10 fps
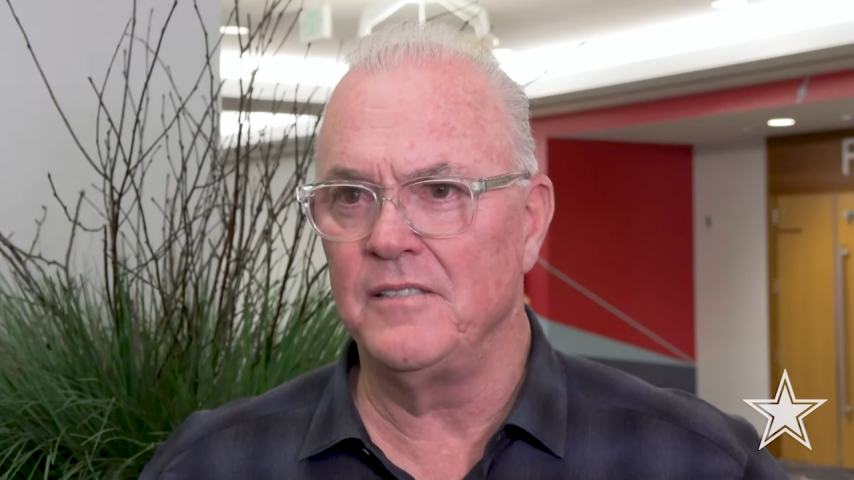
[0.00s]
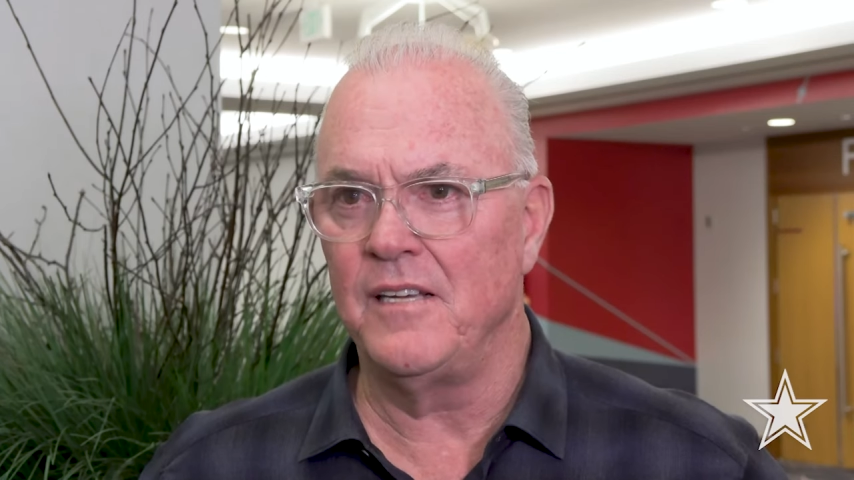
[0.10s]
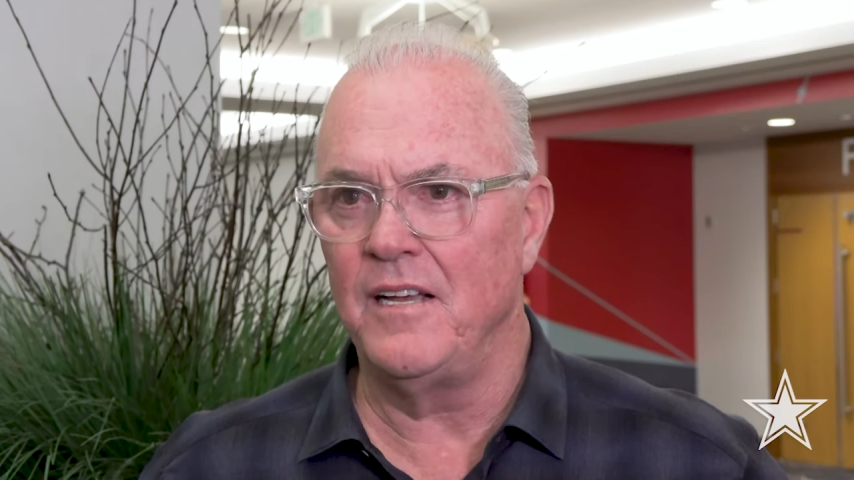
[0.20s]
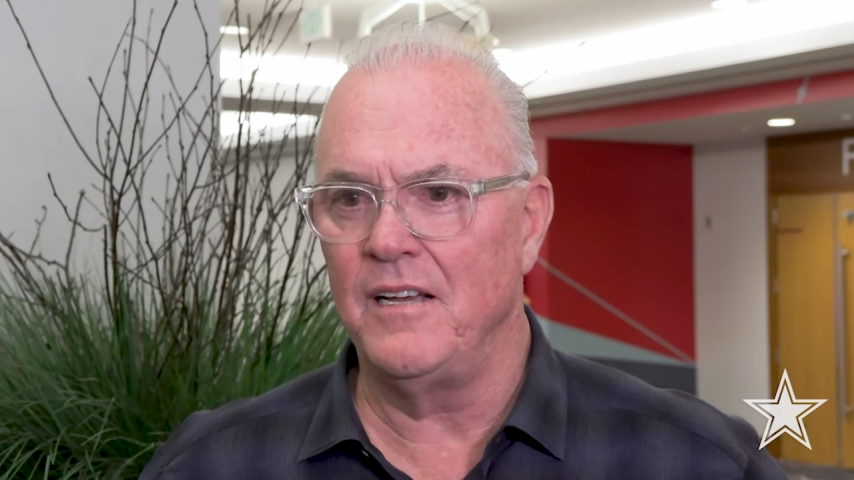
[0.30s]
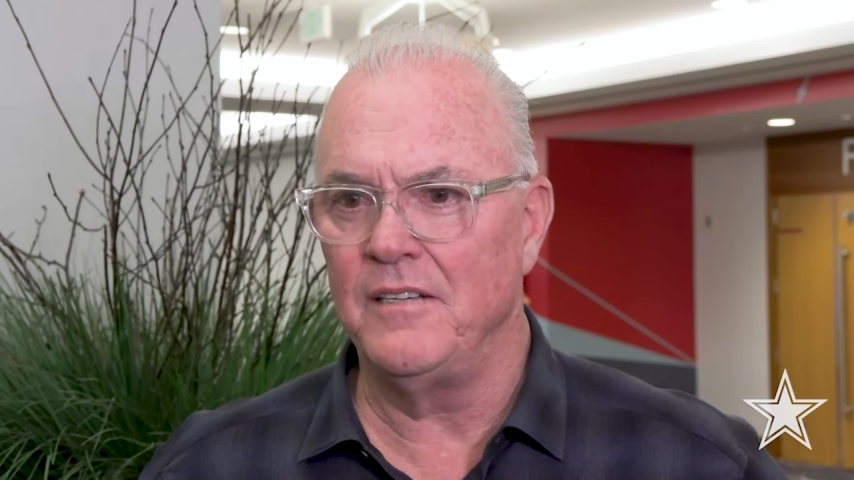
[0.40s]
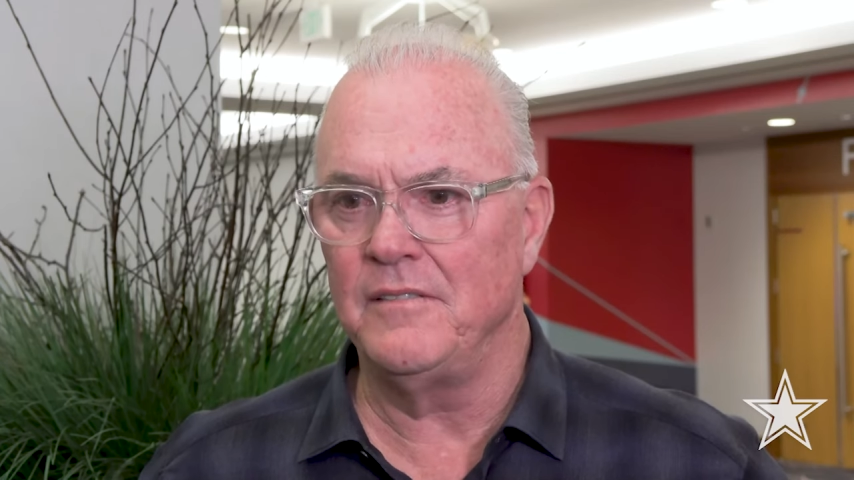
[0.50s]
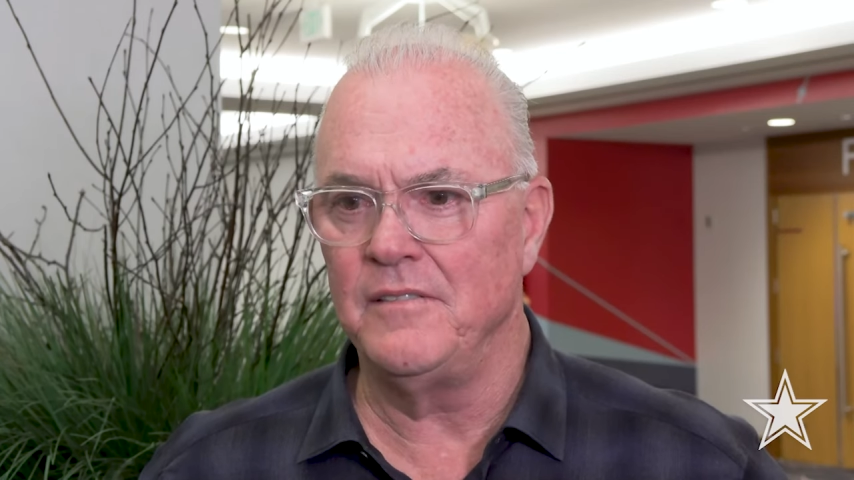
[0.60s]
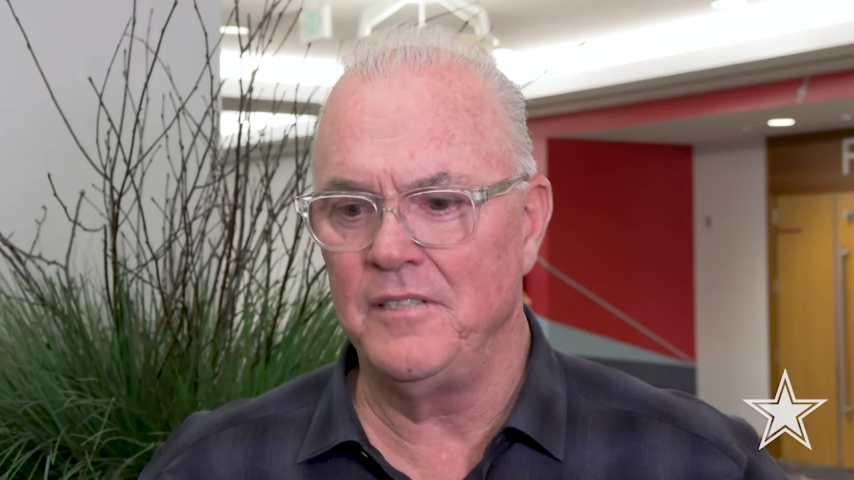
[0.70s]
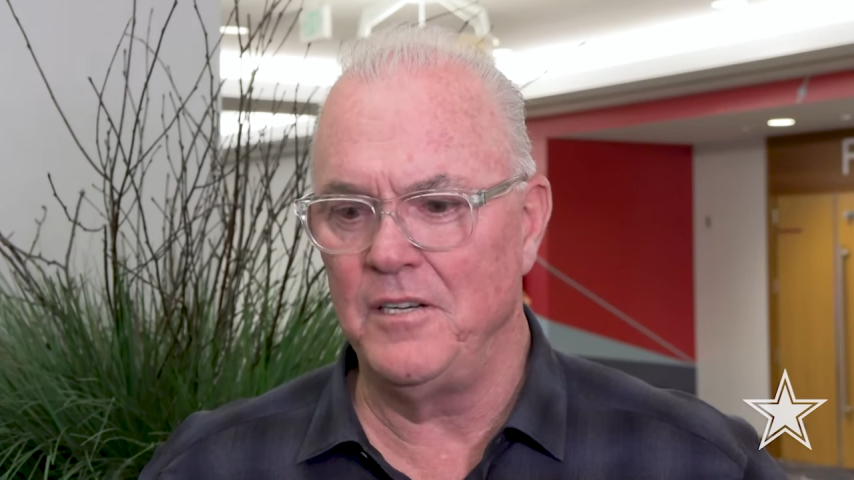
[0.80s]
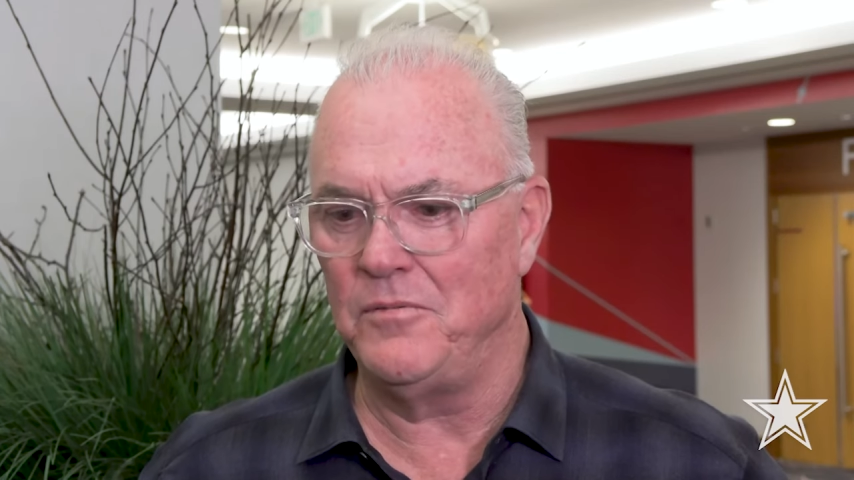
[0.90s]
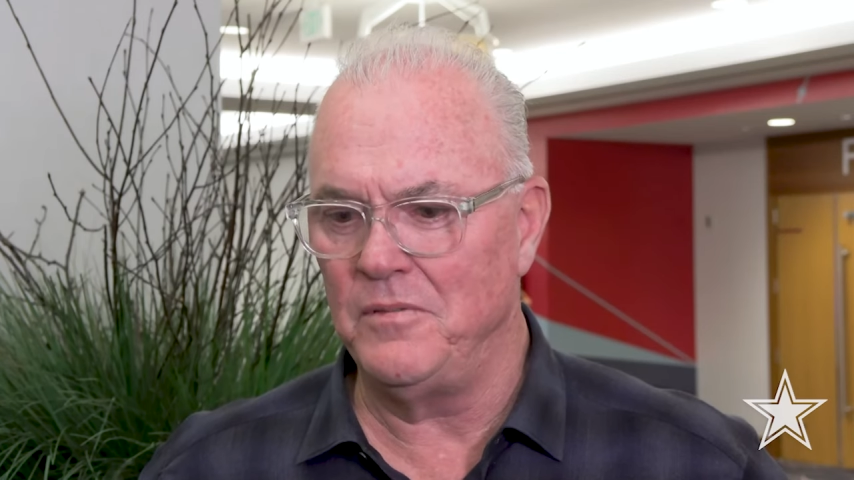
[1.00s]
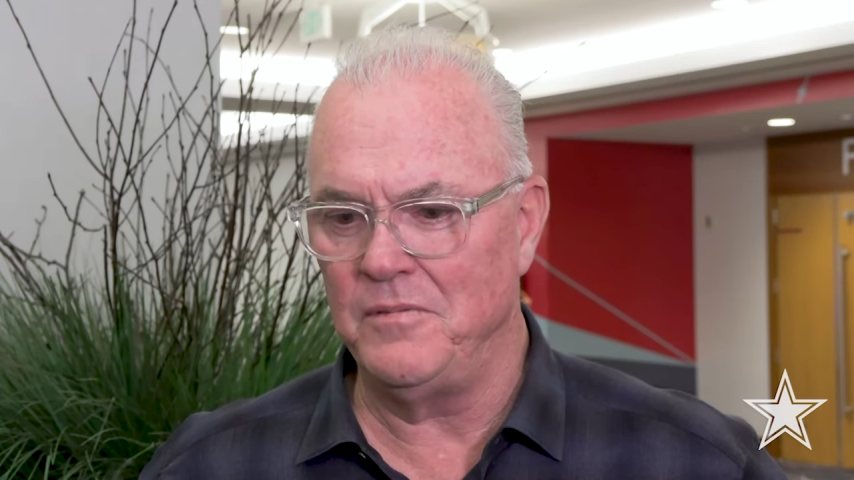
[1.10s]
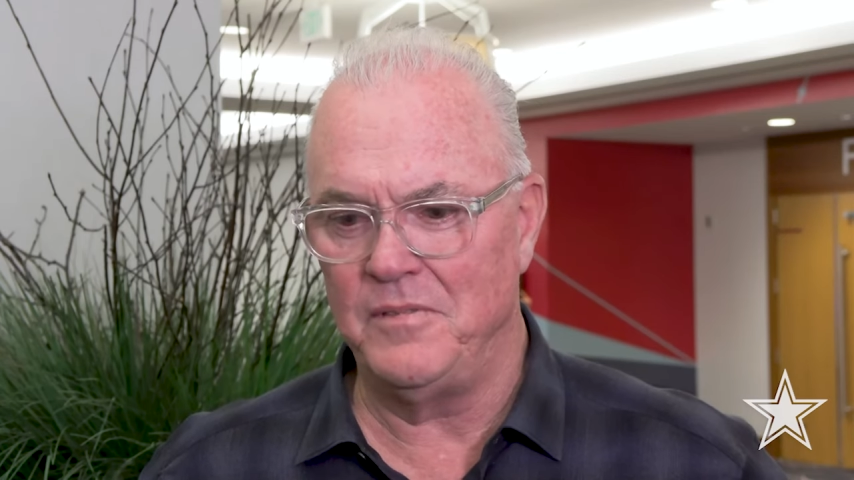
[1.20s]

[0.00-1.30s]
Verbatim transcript: uh, you know,